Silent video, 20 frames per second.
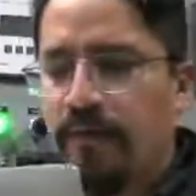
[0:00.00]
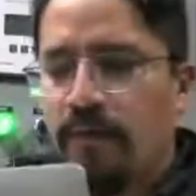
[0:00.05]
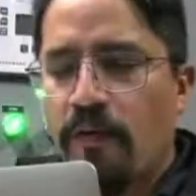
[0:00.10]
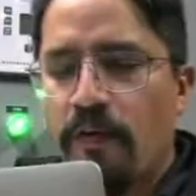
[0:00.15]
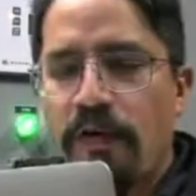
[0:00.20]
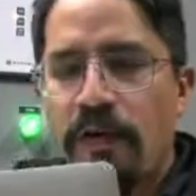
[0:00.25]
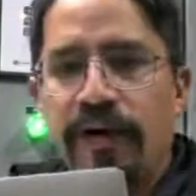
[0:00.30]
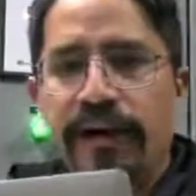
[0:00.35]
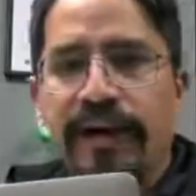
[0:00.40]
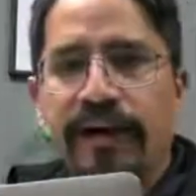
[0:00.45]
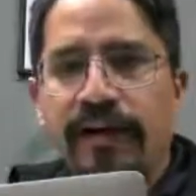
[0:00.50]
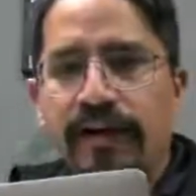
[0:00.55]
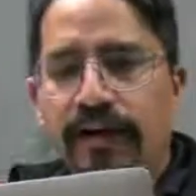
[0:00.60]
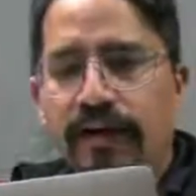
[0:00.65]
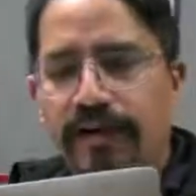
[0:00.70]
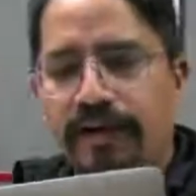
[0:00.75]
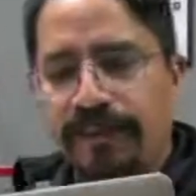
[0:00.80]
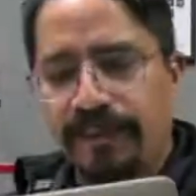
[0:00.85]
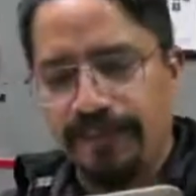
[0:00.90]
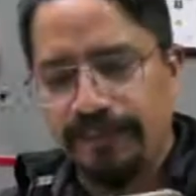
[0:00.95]
warning
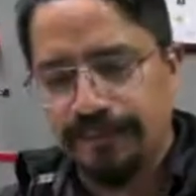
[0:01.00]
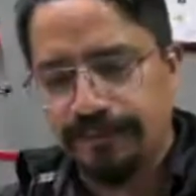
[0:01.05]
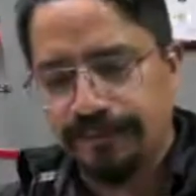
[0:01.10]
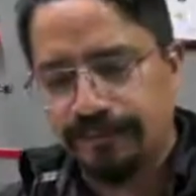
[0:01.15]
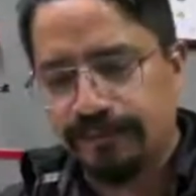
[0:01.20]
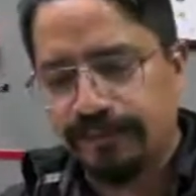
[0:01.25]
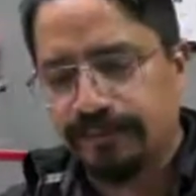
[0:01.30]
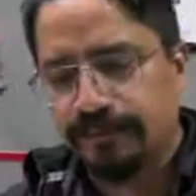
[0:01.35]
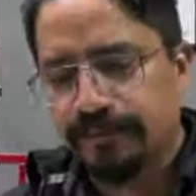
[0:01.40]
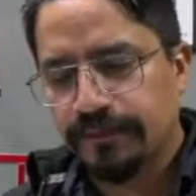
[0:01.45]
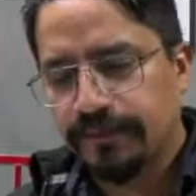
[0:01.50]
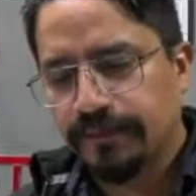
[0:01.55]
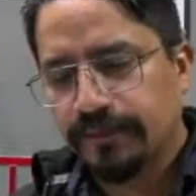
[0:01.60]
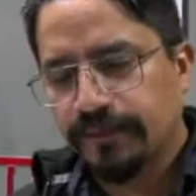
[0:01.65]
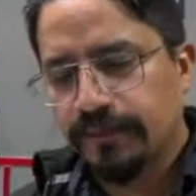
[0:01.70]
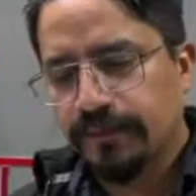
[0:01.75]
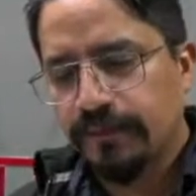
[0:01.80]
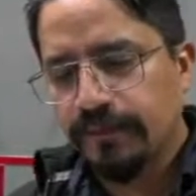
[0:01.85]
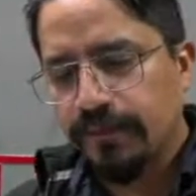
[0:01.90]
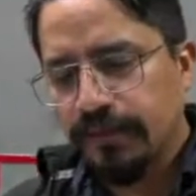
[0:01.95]
alarm.
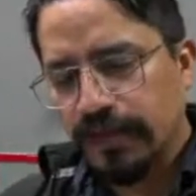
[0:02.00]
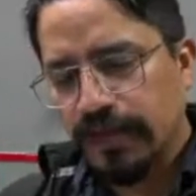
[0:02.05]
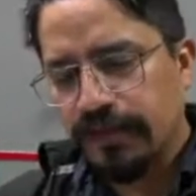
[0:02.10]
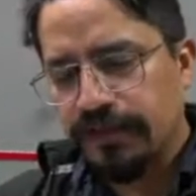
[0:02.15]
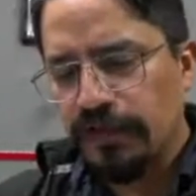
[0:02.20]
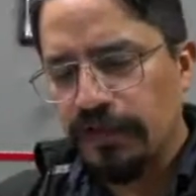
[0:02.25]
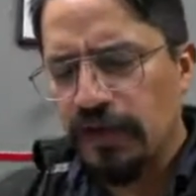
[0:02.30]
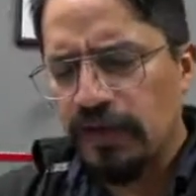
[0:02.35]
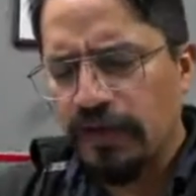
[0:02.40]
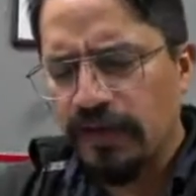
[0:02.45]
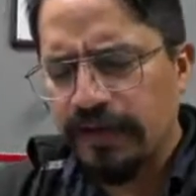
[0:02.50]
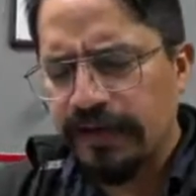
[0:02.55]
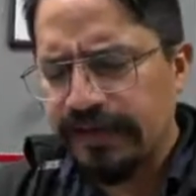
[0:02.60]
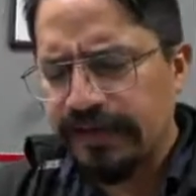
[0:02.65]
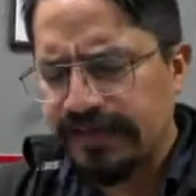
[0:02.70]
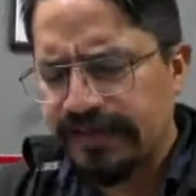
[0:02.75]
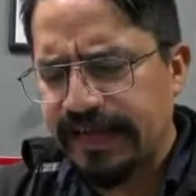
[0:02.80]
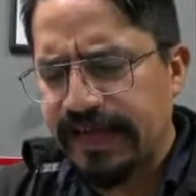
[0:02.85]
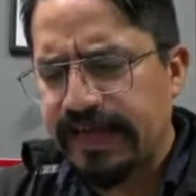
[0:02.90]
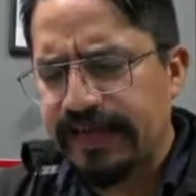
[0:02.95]
So it
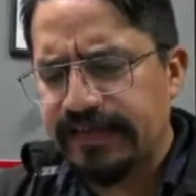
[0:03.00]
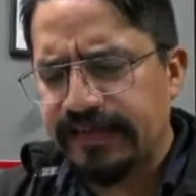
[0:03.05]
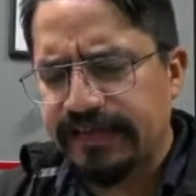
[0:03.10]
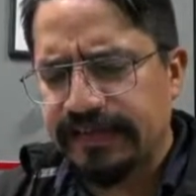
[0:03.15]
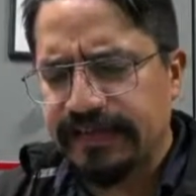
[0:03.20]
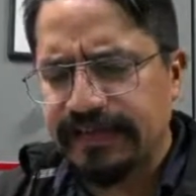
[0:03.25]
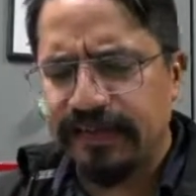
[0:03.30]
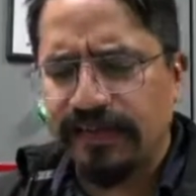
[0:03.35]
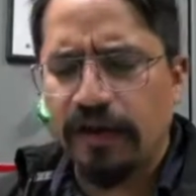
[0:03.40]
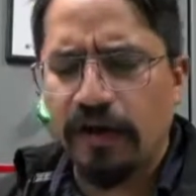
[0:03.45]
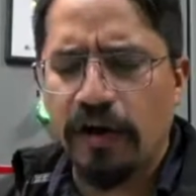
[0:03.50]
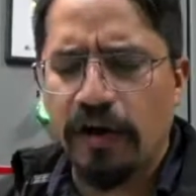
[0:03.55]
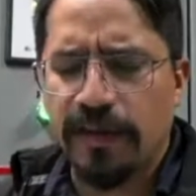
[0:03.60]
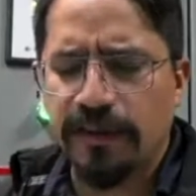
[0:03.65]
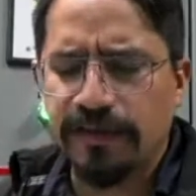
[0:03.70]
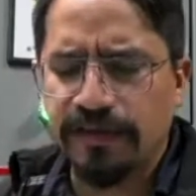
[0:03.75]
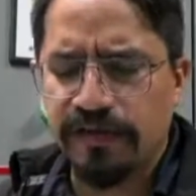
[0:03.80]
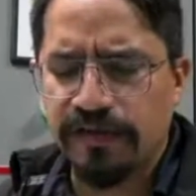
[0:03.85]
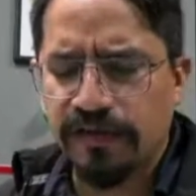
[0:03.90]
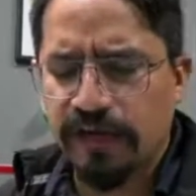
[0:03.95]
says this
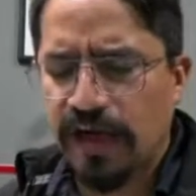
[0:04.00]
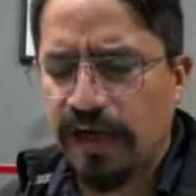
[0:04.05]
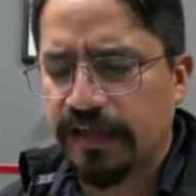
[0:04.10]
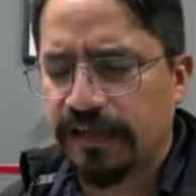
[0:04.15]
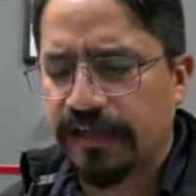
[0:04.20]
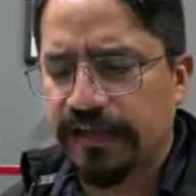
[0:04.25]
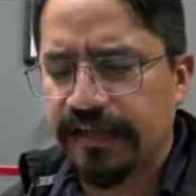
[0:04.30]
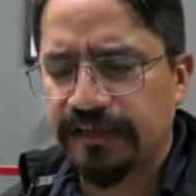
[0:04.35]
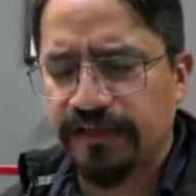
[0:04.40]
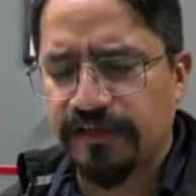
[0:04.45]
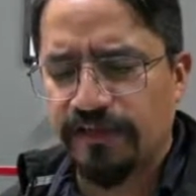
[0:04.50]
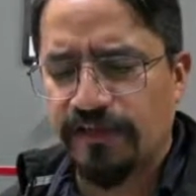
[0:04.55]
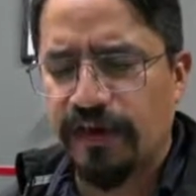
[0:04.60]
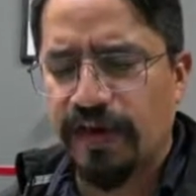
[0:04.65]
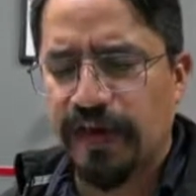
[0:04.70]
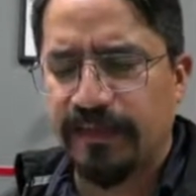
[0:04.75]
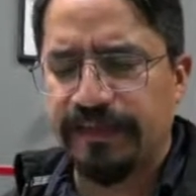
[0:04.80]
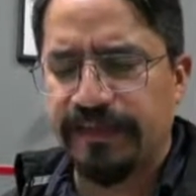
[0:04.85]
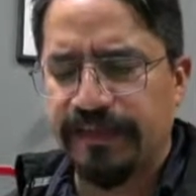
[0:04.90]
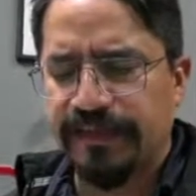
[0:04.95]
alarm do not
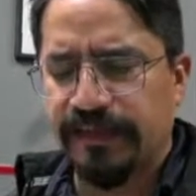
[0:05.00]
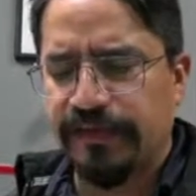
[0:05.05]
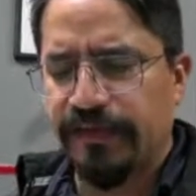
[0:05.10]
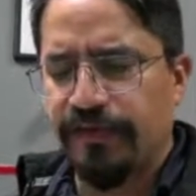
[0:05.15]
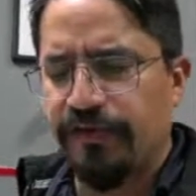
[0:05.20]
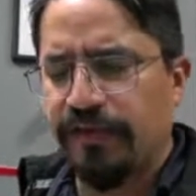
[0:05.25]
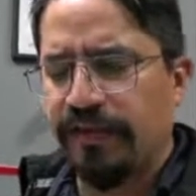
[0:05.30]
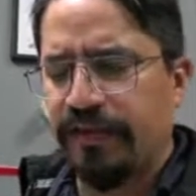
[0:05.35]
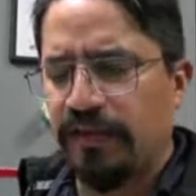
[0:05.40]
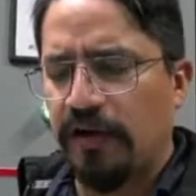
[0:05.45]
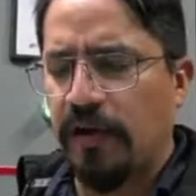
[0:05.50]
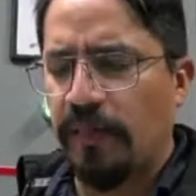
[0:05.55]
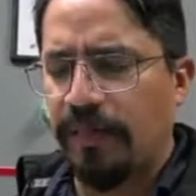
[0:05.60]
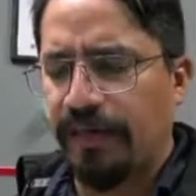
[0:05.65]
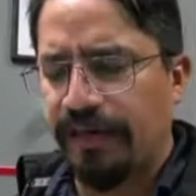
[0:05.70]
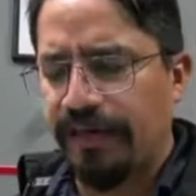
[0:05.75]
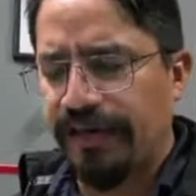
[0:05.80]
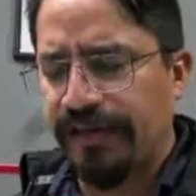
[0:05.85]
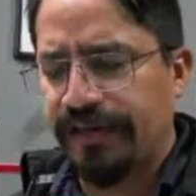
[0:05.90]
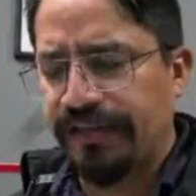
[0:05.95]
interrupt the unit
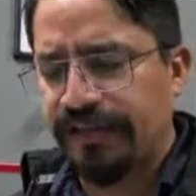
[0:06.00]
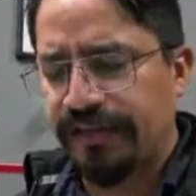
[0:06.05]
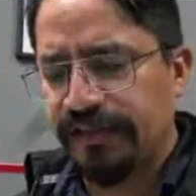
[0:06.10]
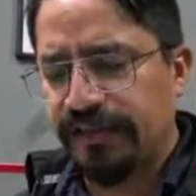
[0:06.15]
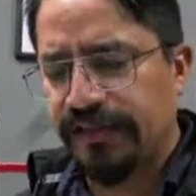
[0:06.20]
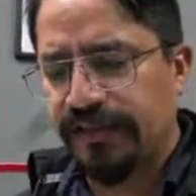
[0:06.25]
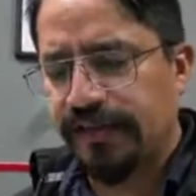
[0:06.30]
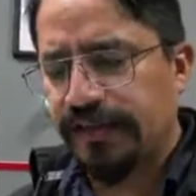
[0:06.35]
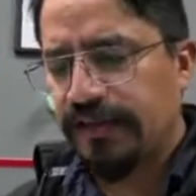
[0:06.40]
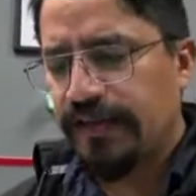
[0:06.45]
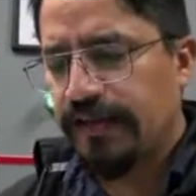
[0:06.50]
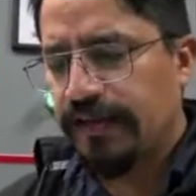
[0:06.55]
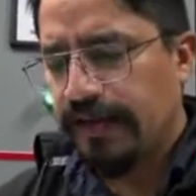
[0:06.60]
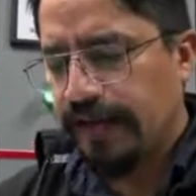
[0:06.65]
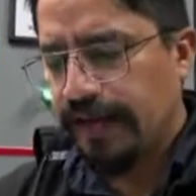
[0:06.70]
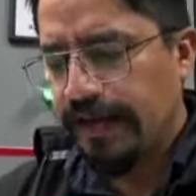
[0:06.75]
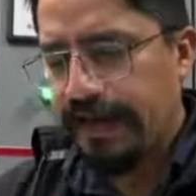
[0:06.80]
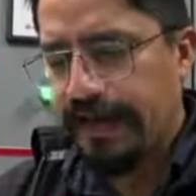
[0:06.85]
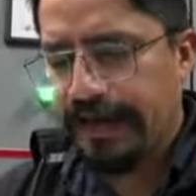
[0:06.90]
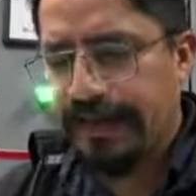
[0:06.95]
operation
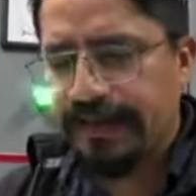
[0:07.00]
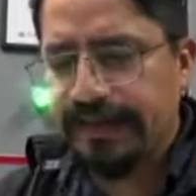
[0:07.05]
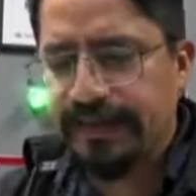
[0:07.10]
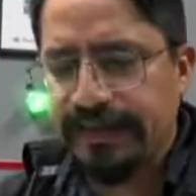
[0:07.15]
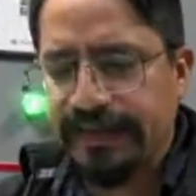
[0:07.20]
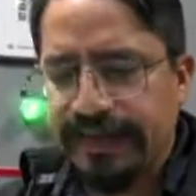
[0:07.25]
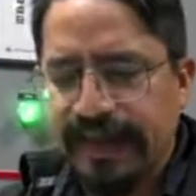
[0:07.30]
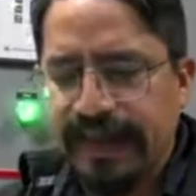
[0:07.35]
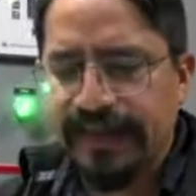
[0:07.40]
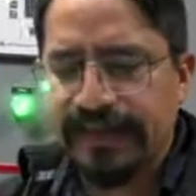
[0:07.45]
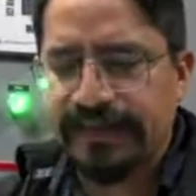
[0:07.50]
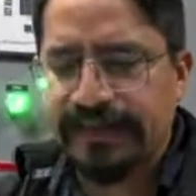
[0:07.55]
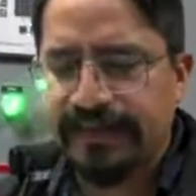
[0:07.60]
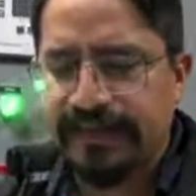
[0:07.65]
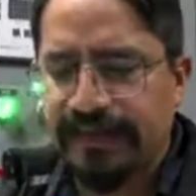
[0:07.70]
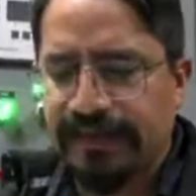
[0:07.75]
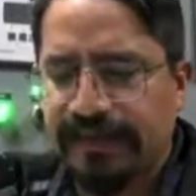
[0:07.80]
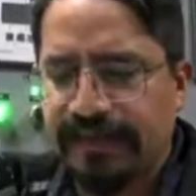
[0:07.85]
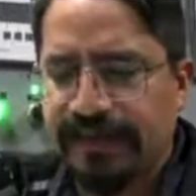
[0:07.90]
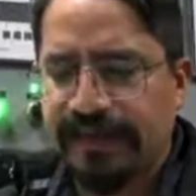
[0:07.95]
and indicates
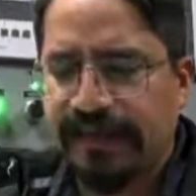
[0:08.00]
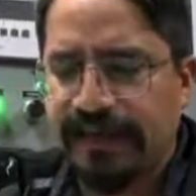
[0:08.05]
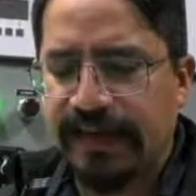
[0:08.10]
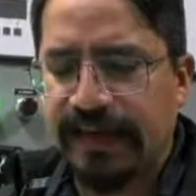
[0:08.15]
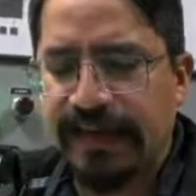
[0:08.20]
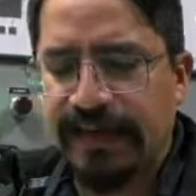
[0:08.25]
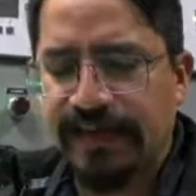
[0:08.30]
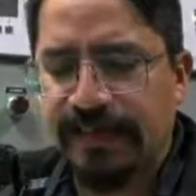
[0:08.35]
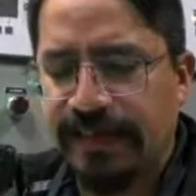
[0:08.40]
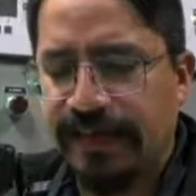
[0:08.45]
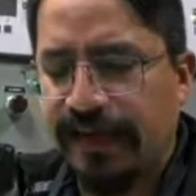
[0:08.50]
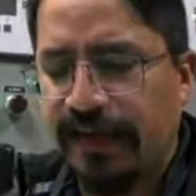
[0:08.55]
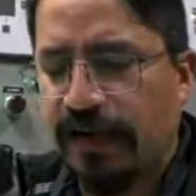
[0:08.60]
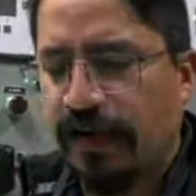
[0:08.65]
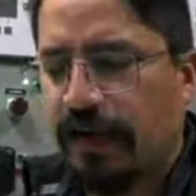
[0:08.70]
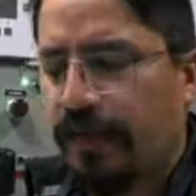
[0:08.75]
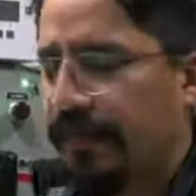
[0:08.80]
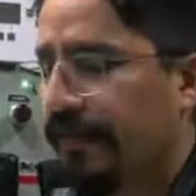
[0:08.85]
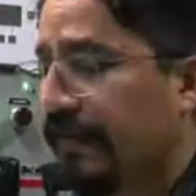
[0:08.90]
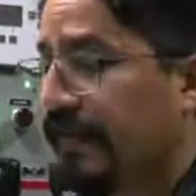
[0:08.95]
there is a class B
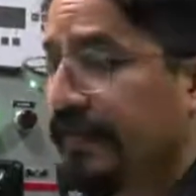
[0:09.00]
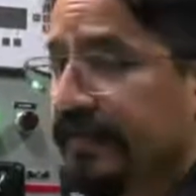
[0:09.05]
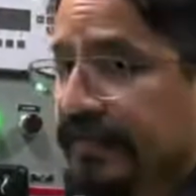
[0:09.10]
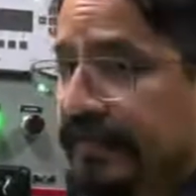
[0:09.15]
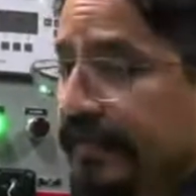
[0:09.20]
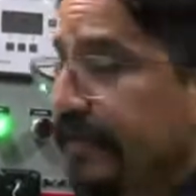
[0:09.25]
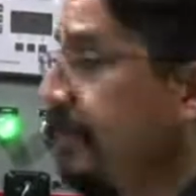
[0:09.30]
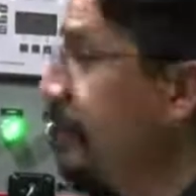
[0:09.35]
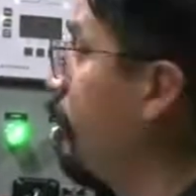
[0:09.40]
alarm in the system.